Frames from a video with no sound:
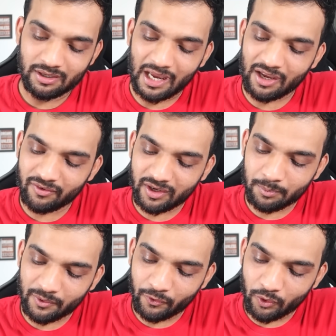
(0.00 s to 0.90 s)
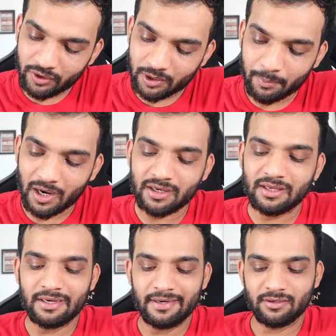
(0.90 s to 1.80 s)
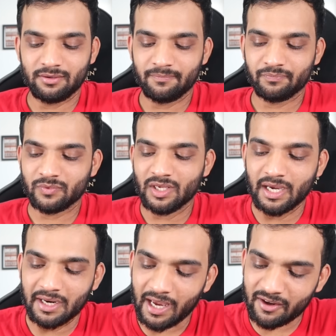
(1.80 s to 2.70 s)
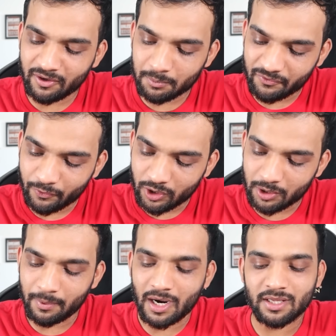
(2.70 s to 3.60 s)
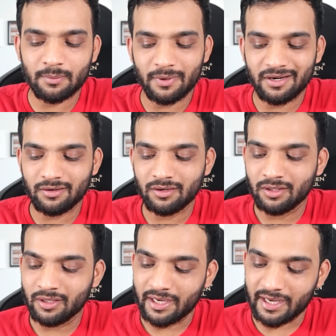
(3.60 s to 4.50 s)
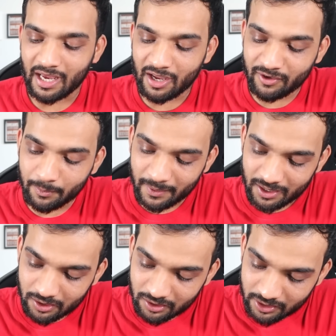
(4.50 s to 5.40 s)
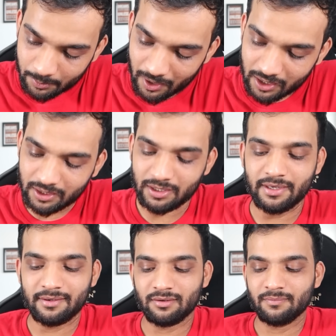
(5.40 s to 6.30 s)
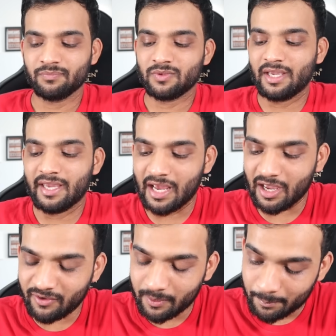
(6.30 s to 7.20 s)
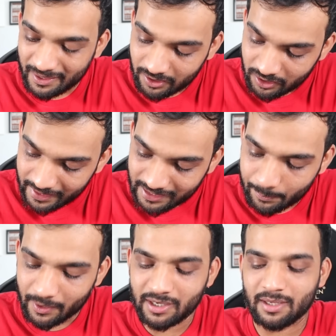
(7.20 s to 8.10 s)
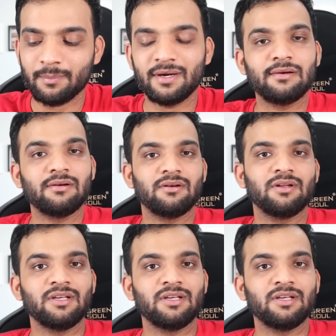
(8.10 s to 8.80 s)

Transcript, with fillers: arriving before, departing later, arriving before, departing middle, arriving middle, departing later, arriving middle, and departing middle.